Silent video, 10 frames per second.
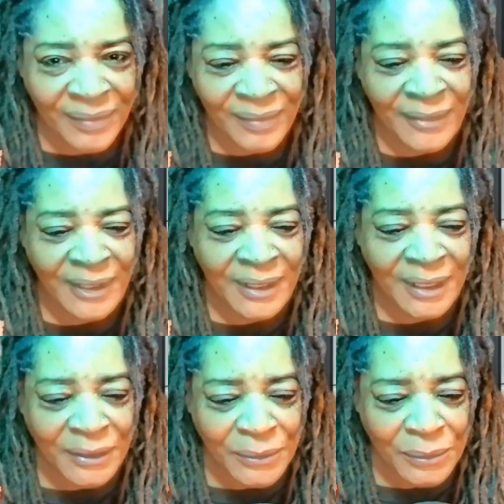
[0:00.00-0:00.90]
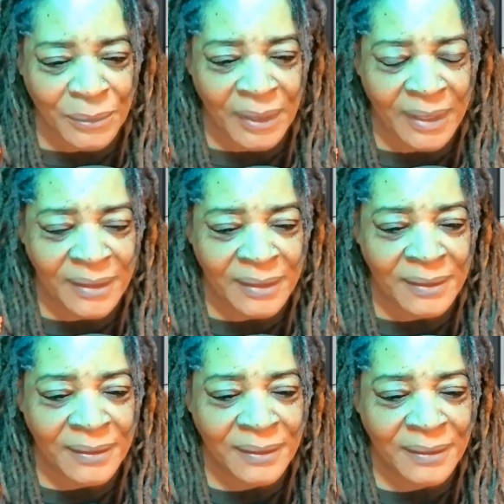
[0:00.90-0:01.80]
Is this too crazy.
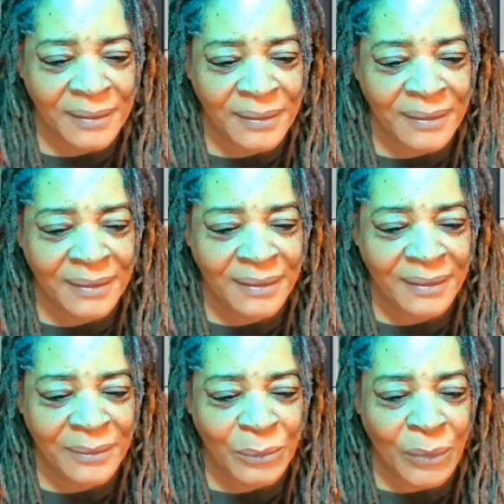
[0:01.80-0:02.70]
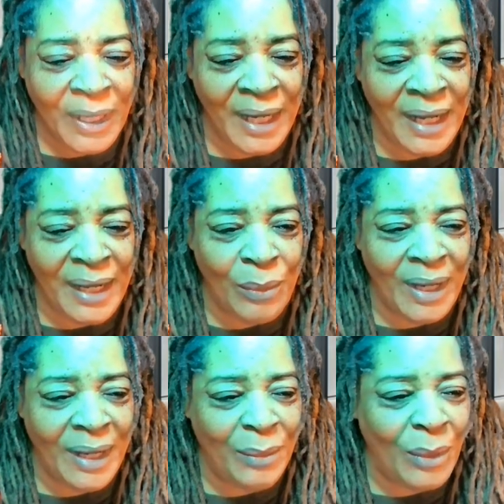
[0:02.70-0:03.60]
Way,
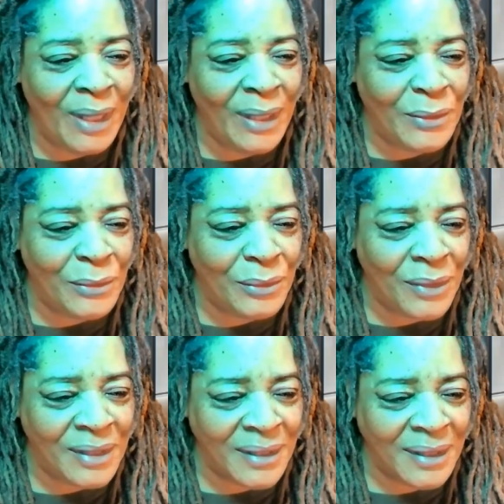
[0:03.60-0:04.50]
way, way too crazy.